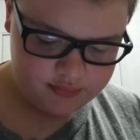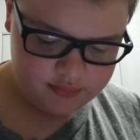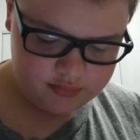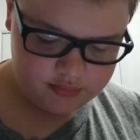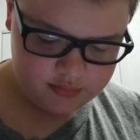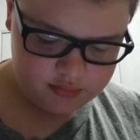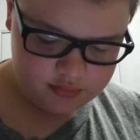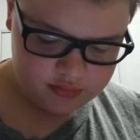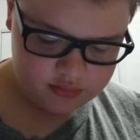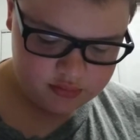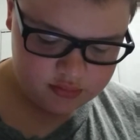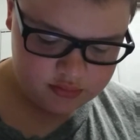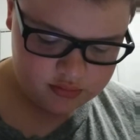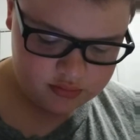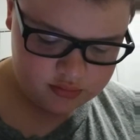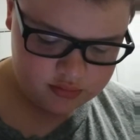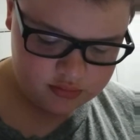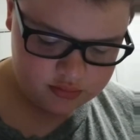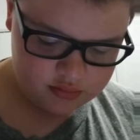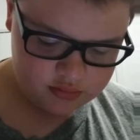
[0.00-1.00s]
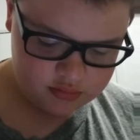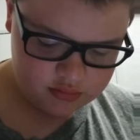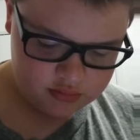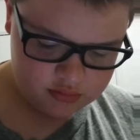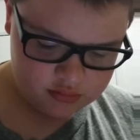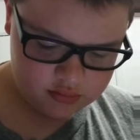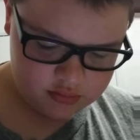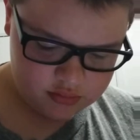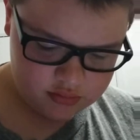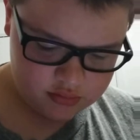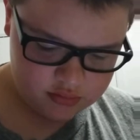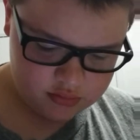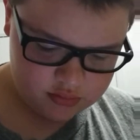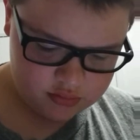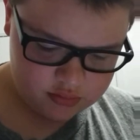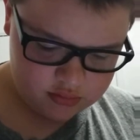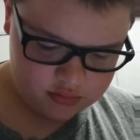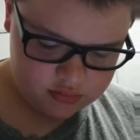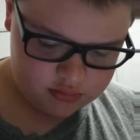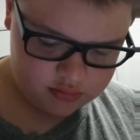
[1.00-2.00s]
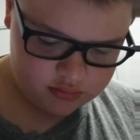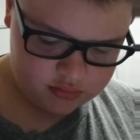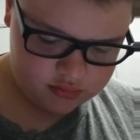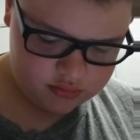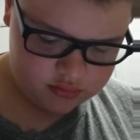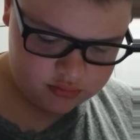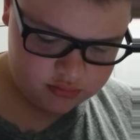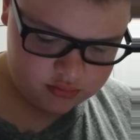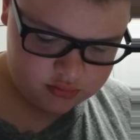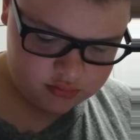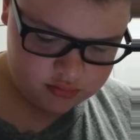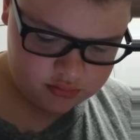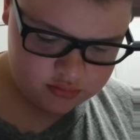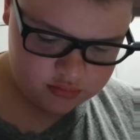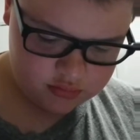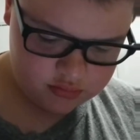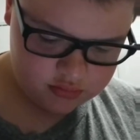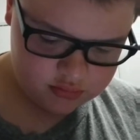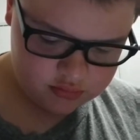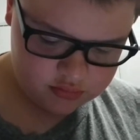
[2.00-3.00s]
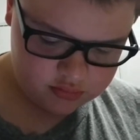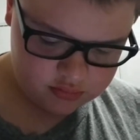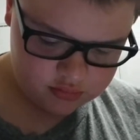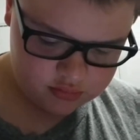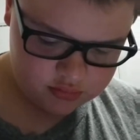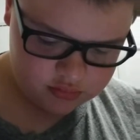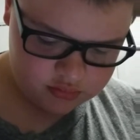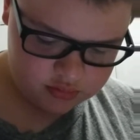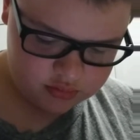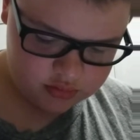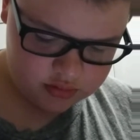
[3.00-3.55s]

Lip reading: (no one is talking)